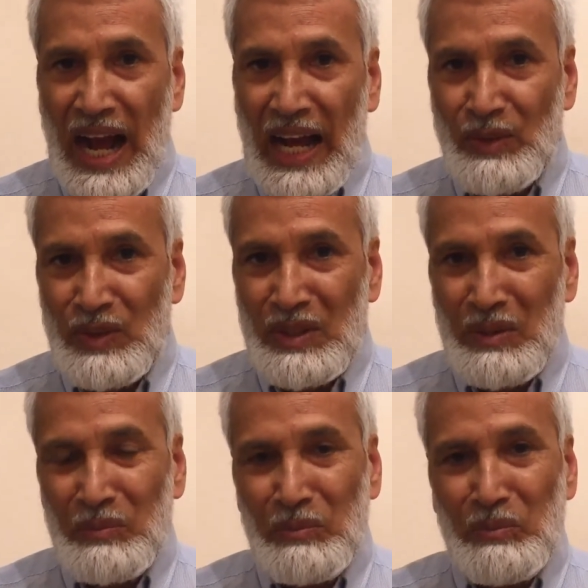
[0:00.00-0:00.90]
I would
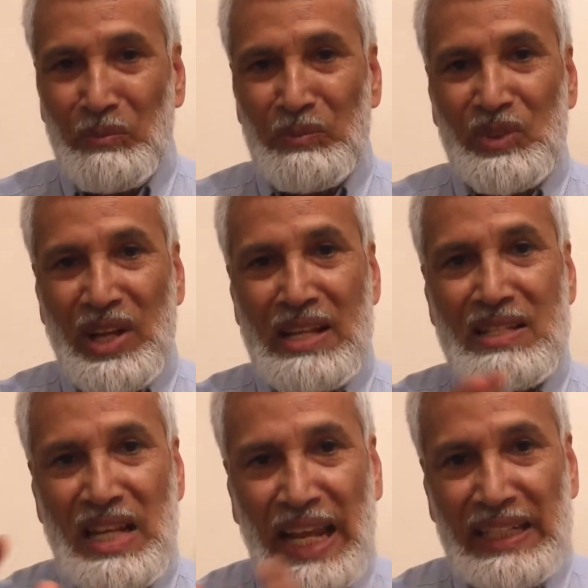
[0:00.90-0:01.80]

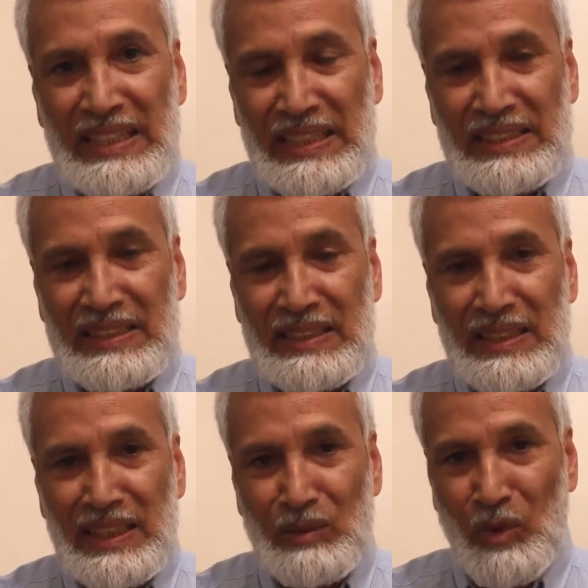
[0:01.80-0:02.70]
translate this
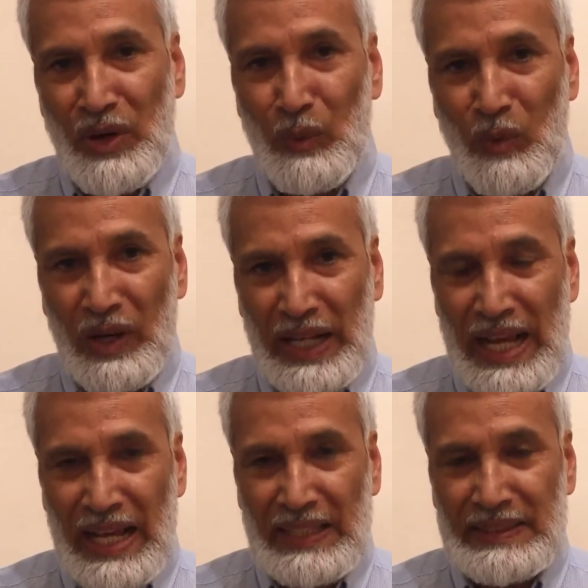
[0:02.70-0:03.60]
in the modern world
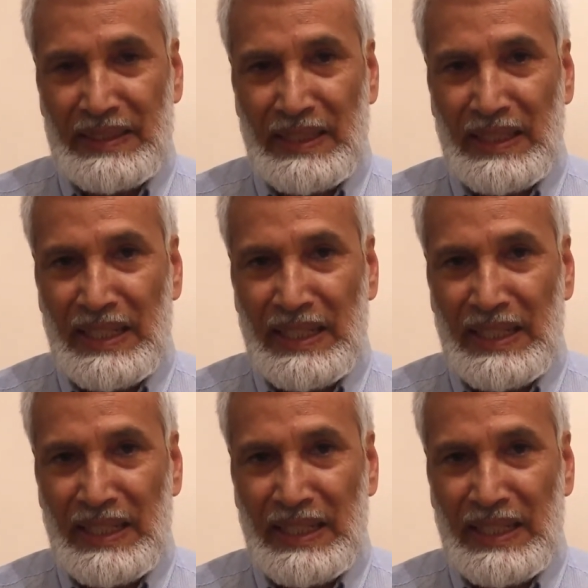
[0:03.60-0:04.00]
as